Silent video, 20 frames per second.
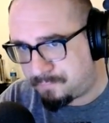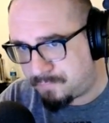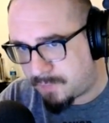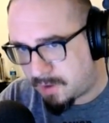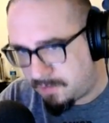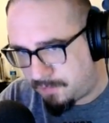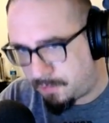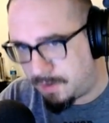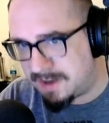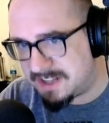
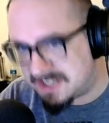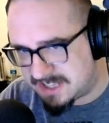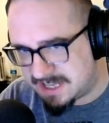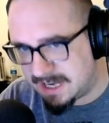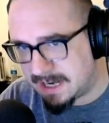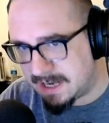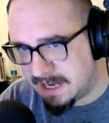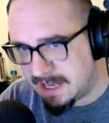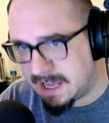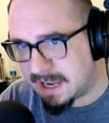for
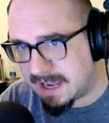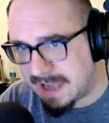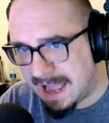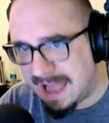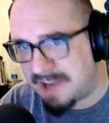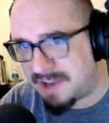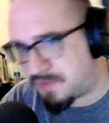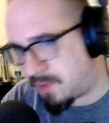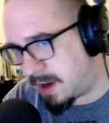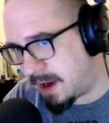Insignia
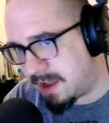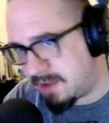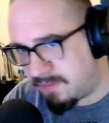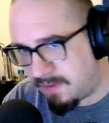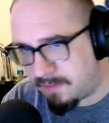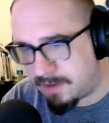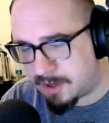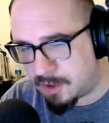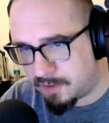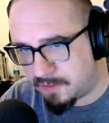Kadre, a
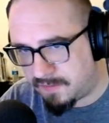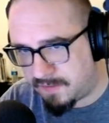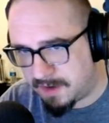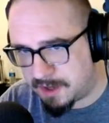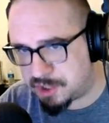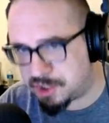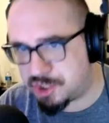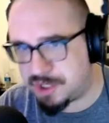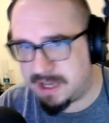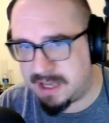very good
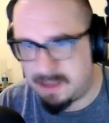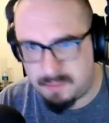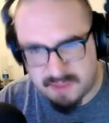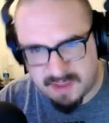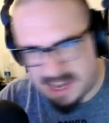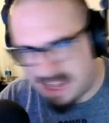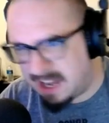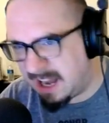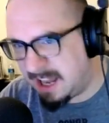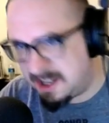Finnish team
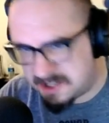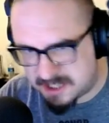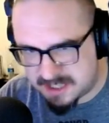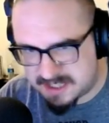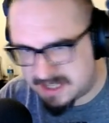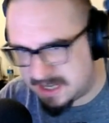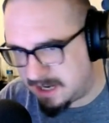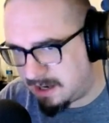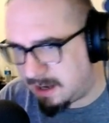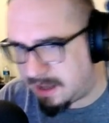with like
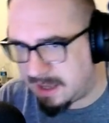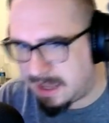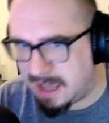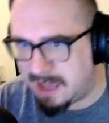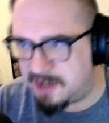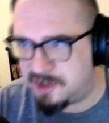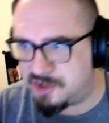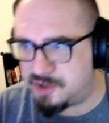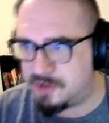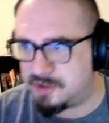legends in it, like
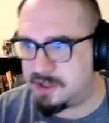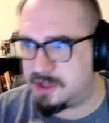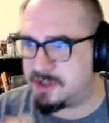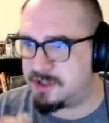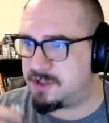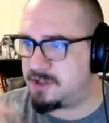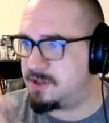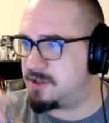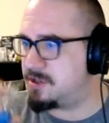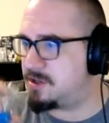Angel
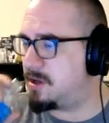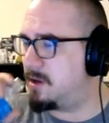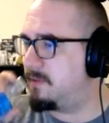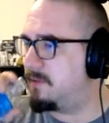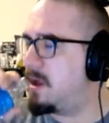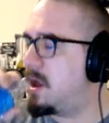Dust and stuff.